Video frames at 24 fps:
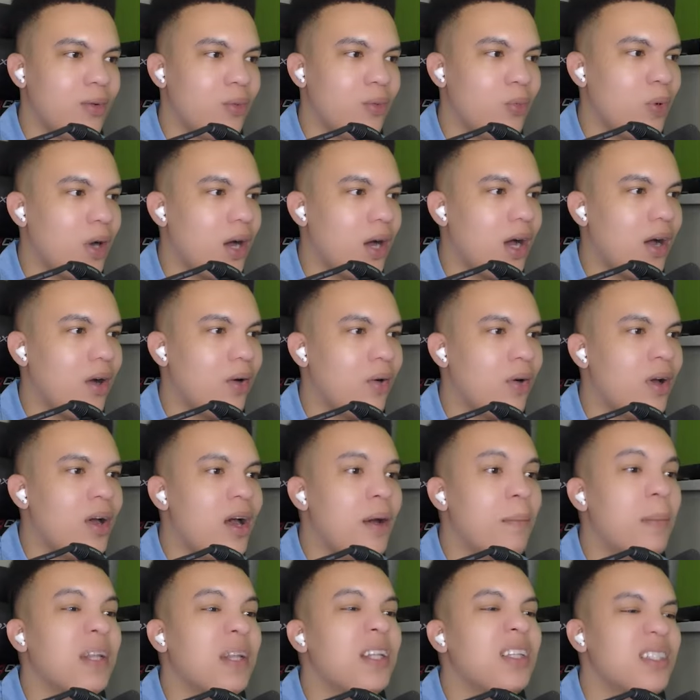Wow.
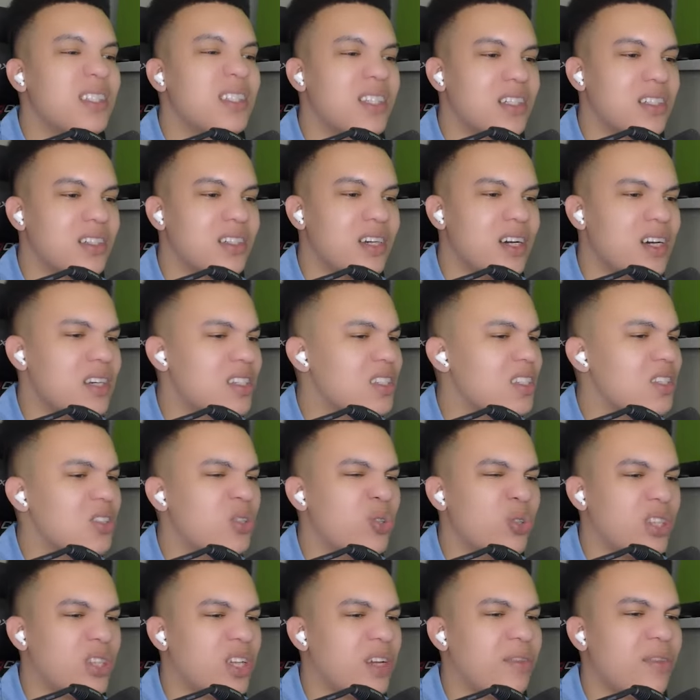I think these other cars are
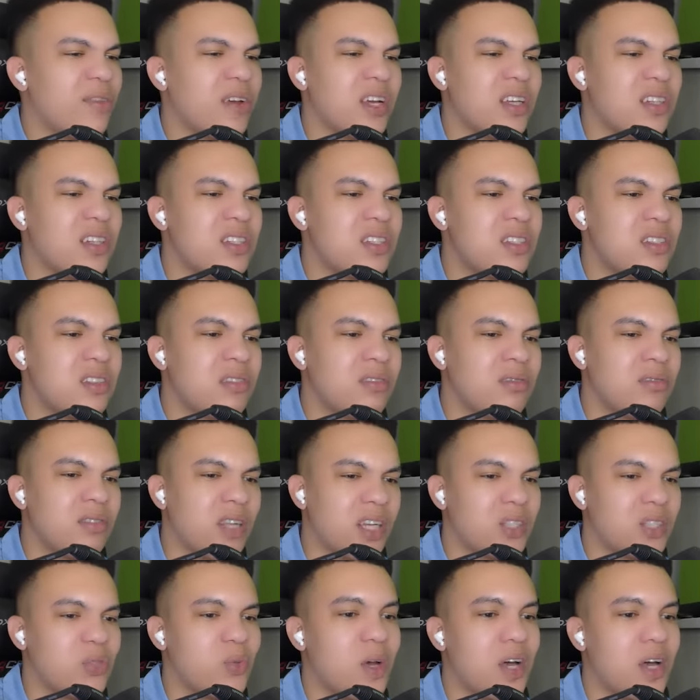not that fast.
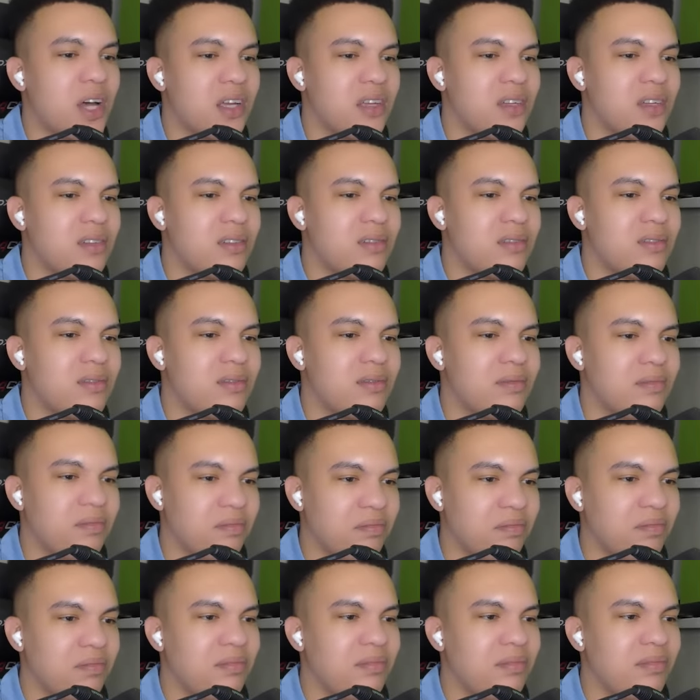That's why. Mm
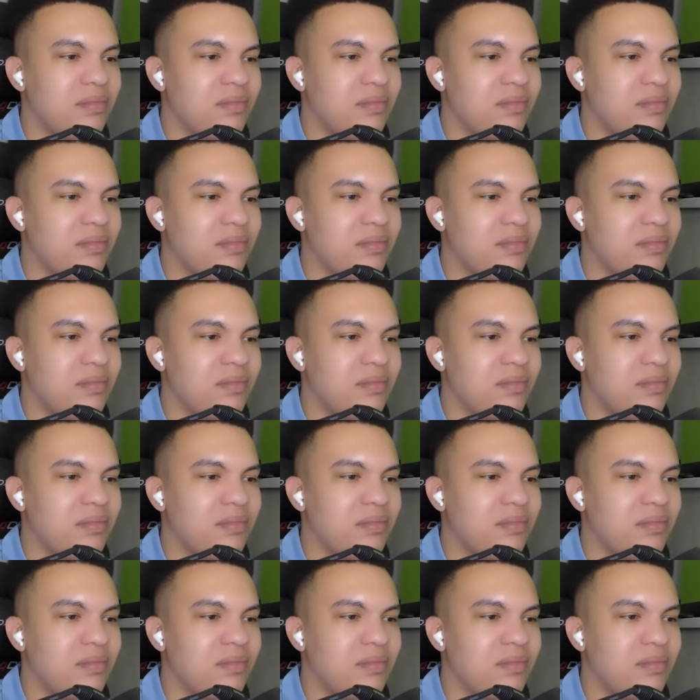-hmm.